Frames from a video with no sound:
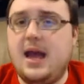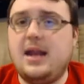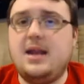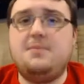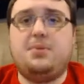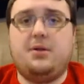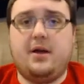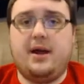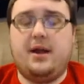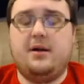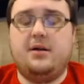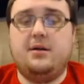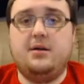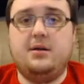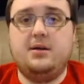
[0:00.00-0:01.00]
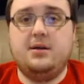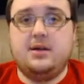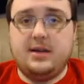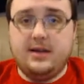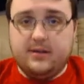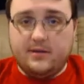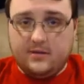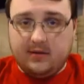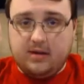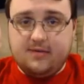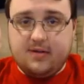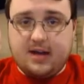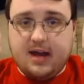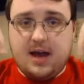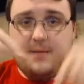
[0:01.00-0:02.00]
any player, either
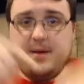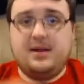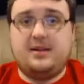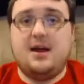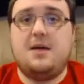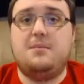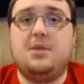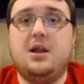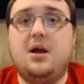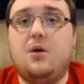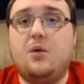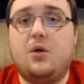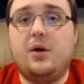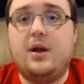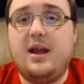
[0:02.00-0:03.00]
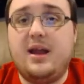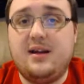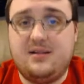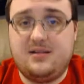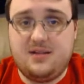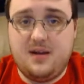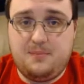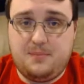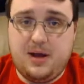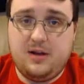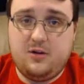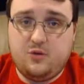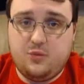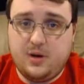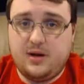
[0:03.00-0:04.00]
leave a comment down below or hit us up
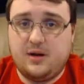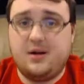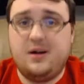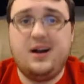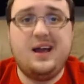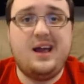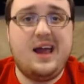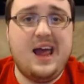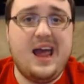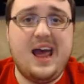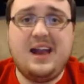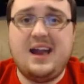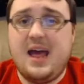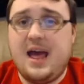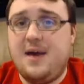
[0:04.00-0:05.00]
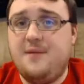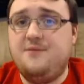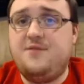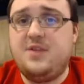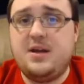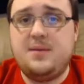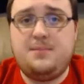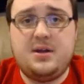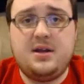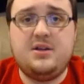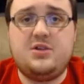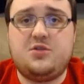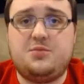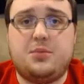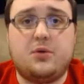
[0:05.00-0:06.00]
on Twitter at
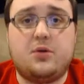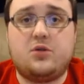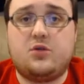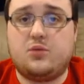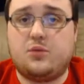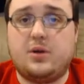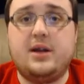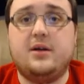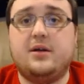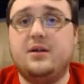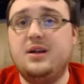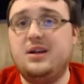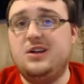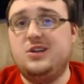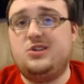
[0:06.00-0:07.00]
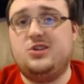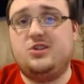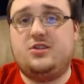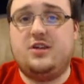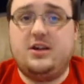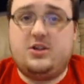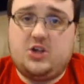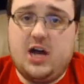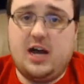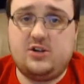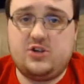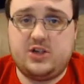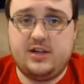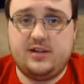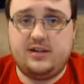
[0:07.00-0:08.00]
MVP Sports Reel, just like
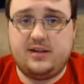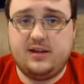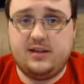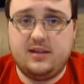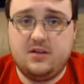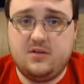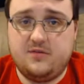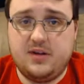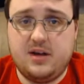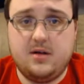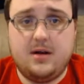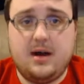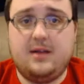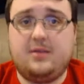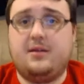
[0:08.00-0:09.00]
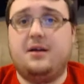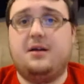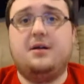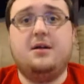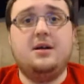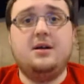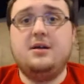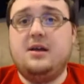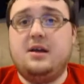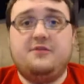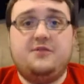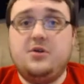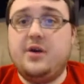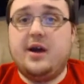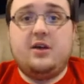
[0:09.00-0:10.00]
Josh did to get this video out there.
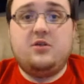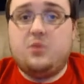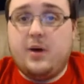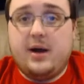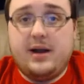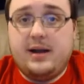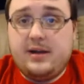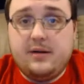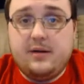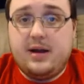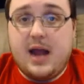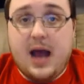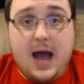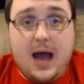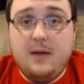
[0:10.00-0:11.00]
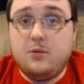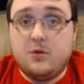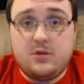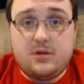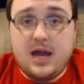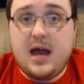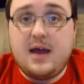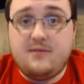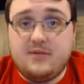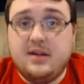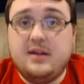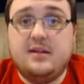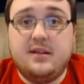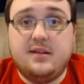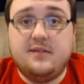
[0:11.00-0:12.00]
If you guys want to hear it, I will dive
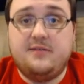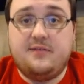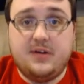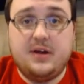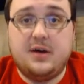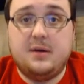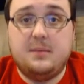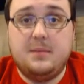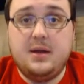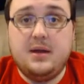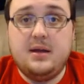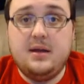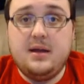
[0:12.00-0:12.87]
into the film